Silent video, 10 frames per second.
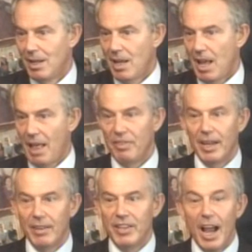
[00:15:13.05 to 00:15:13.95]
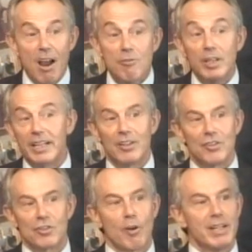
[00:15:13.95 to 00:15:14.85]
And the only
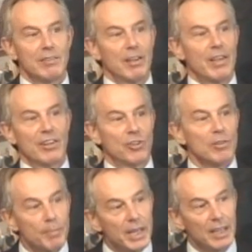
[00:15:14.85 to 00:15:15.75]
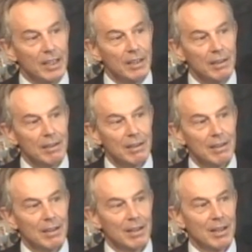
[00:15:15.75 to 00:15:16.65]
constraint that there should be
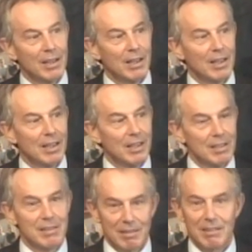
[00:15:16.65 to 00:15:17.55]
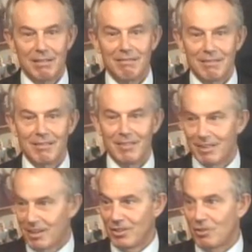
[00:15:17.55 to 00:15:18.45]
is the
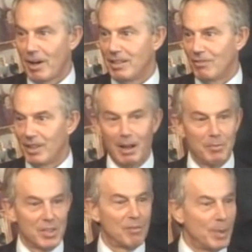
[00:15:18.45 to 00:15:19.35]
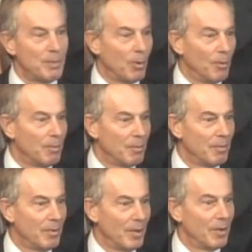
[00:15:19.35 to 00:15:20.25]
constraint of the numbers of people
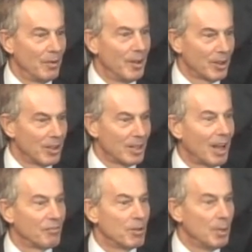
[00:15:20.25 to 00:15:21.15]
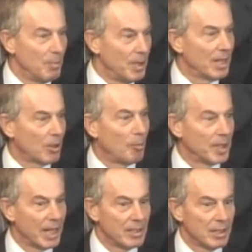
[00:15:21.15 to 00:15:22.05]
that can comfortably be
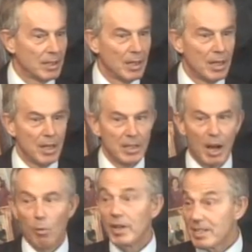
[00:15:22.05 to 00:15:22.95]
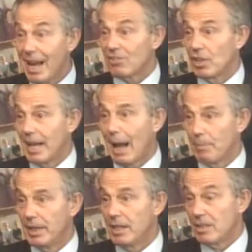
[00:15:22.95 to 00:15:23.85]
accommodated. Now, what is actually
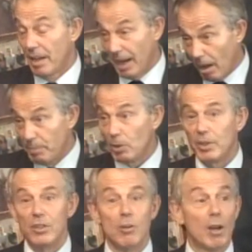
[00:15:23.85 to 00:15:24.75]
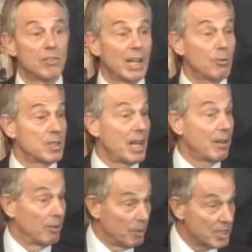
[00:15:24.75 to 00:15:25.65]
happening is they are building new hotels there.
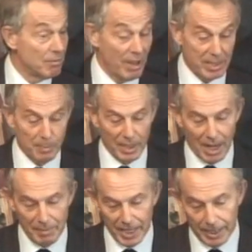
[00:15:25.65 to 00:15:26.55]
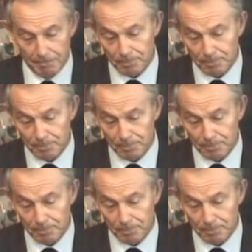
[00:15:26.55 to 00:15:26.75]
There is investment coming in.